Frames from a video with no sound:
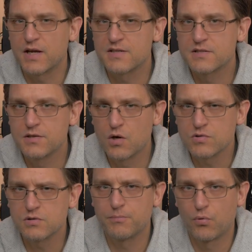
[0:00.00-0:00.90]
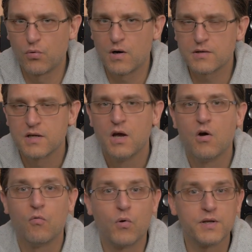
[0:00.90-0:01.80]
there's no support
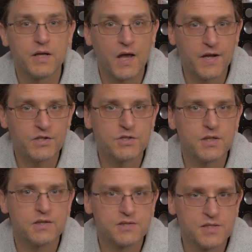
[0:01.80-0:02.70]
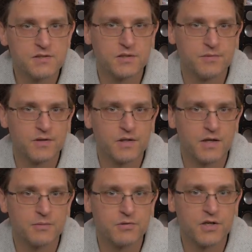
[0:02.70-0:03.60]
for the HDR system level
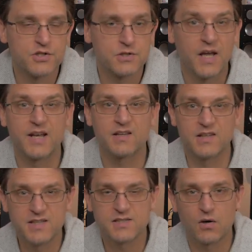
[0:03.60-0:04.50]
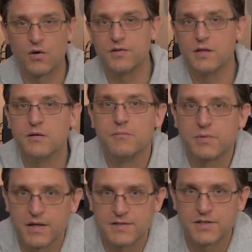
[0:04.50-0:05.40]
calibration, at least on the
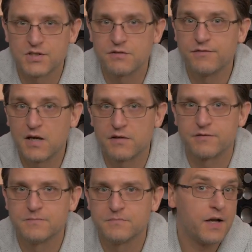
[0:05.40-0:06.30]
PlayStation 5.